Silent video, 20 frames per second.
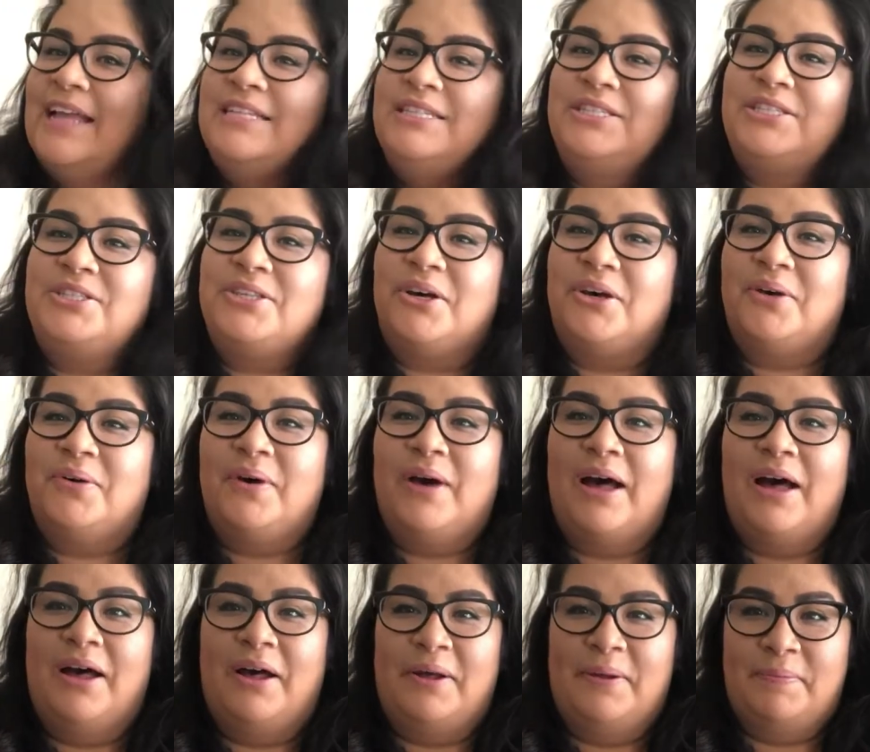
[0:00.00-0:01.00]
and so,
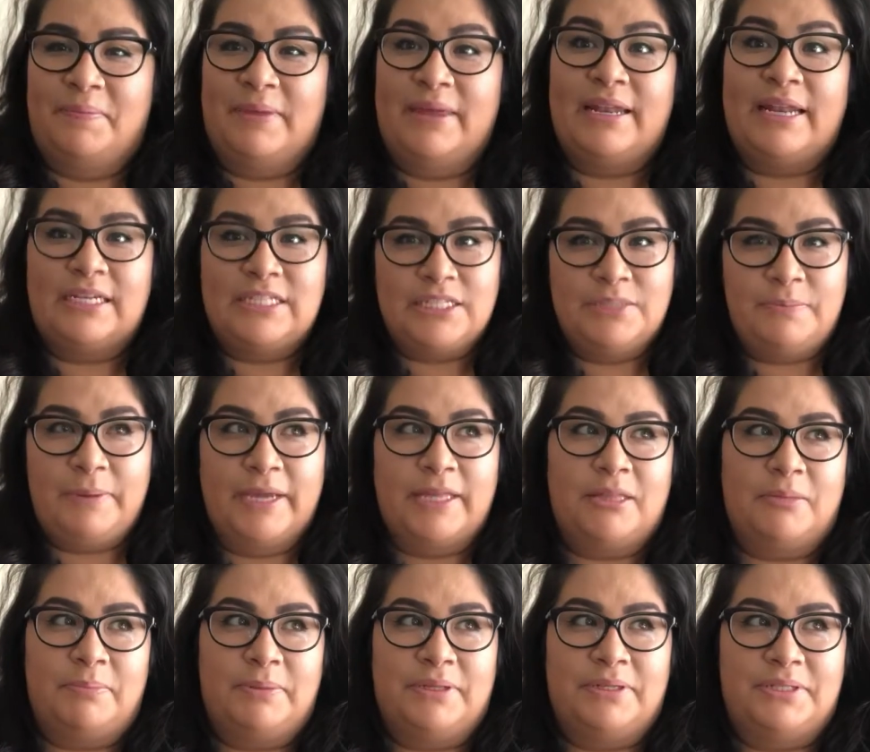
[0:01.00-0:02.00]
um, and I just paid
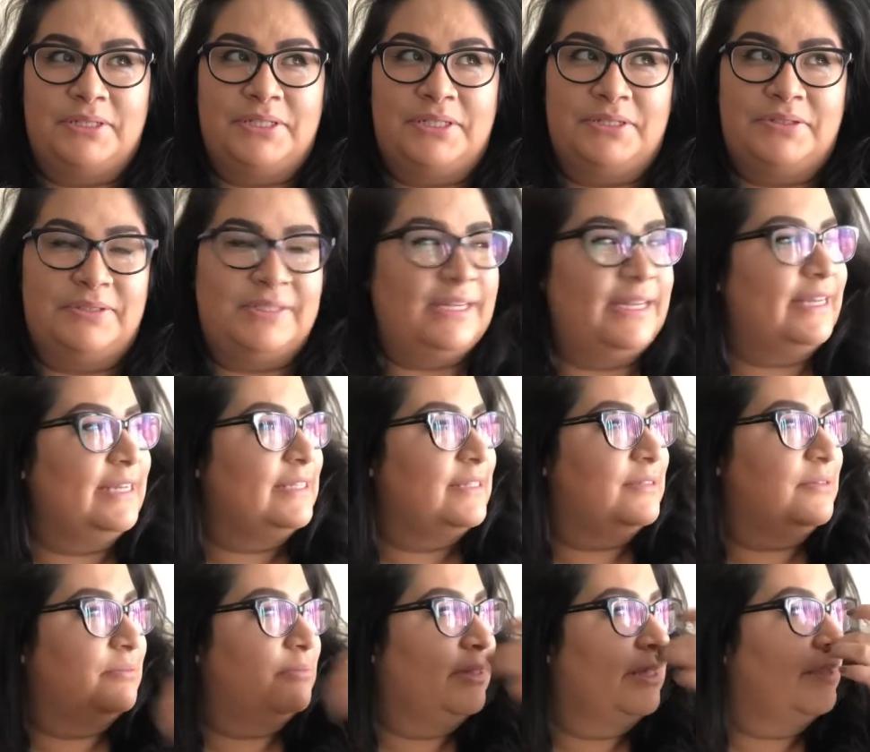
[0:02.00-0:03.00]
the bills too today.
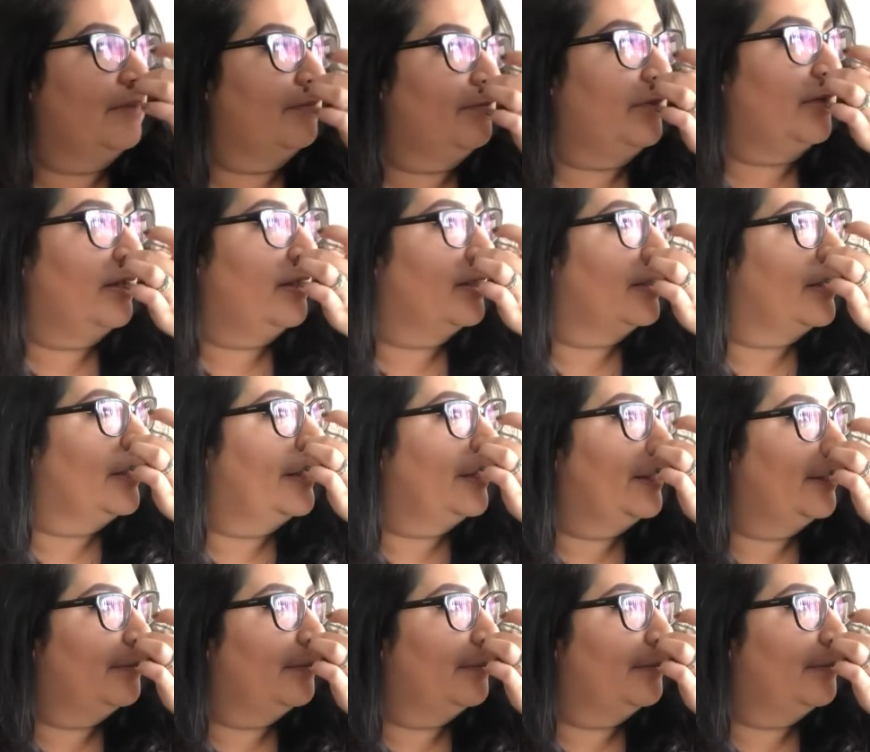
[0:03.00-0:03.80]
So I'm like, fuck.